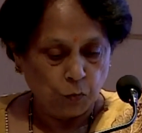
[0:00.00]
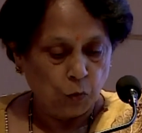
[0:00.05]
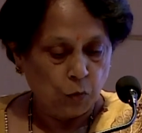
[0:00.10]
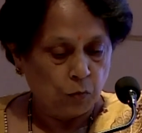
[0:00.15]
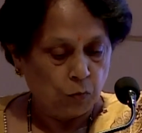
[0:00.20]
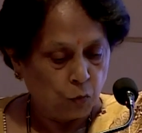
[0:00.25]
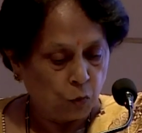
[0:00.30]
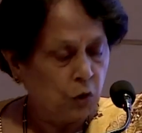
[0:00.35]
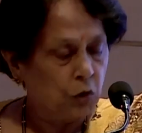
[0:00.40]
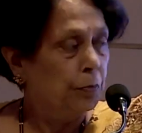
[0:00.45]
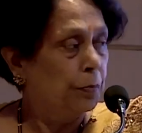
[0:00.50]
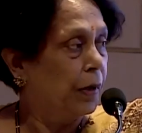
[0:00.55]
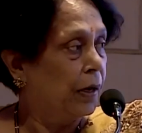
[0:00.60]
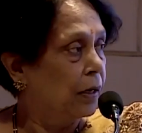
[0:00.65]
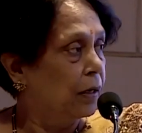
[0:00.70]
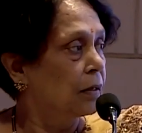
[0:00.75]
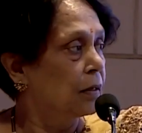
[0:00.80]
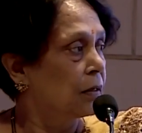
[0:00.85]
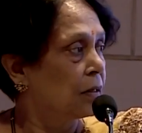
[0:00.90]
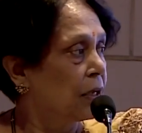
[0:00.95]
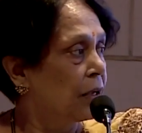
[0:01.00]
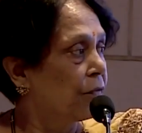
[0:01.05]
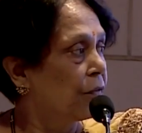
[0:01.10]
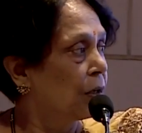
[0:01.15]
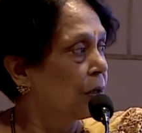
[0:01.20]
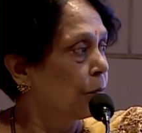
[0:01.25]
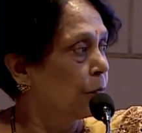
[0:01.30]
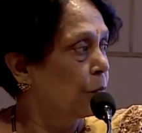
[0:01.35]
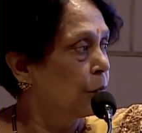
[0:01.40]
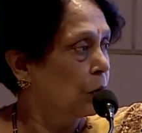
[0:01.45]
both partners
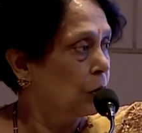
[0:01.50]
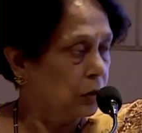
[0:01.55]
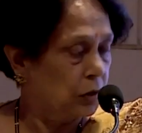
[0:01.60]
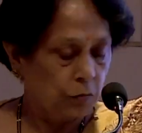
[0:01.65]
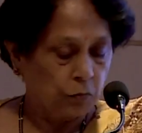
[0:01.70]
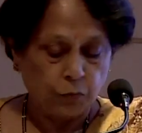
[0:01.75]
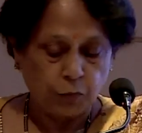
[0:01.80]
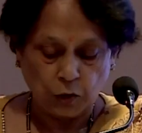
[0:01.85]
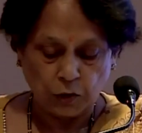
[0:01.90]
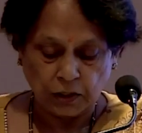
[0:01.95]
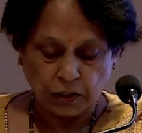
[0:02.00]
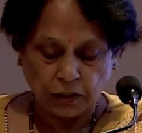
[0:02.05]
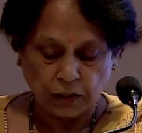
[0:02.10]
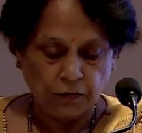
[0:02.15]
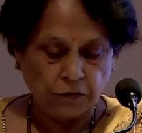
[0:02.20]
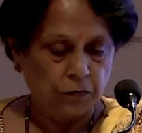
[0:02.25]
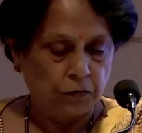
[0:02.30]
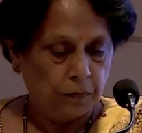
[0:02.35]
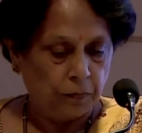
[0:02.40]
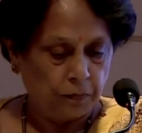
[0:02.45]
having positive